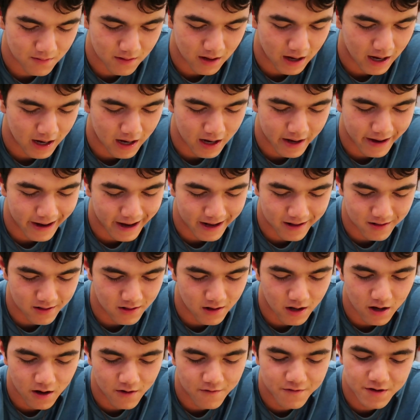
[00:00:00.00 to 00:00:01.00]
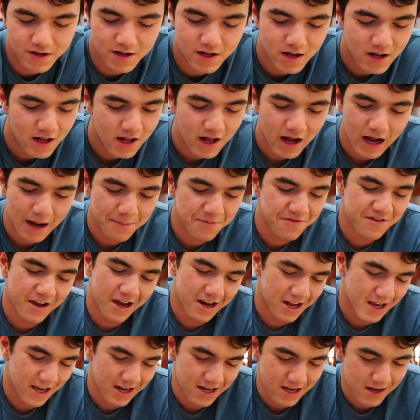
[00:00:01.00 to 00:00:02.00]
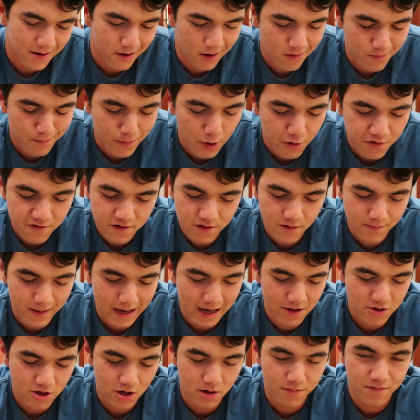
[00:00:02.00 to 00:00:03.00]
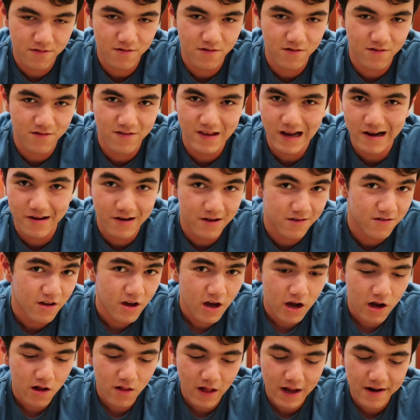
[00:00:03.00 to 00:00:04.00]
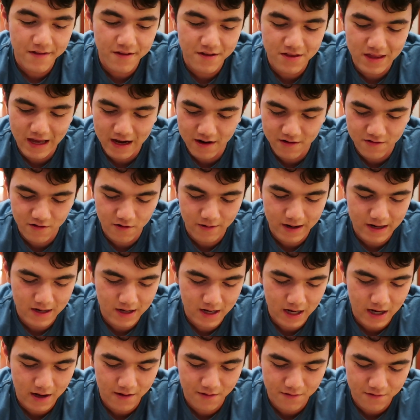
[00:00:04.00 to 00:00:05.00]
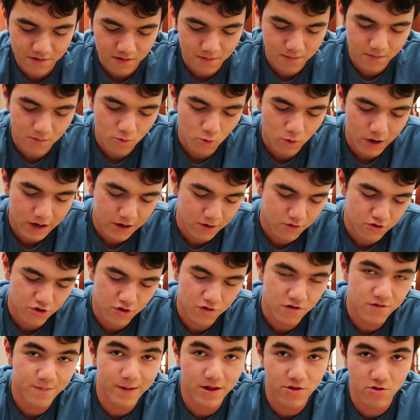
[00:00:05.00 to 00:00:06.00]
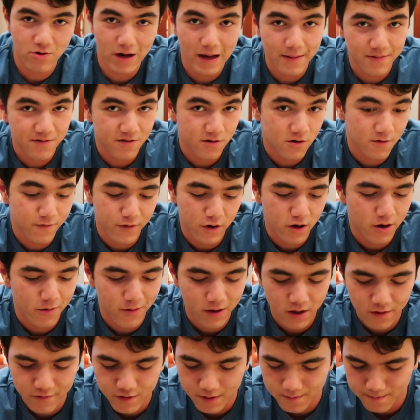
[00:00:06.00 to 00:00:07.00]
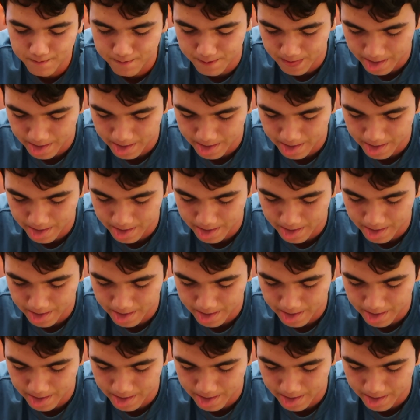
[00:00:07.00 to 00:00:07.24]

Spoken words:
I love it. I'm sliding it in most of the matchups, since nowadays a lot of the decks are ending on some 1 or 2 spell traps that are very relevant.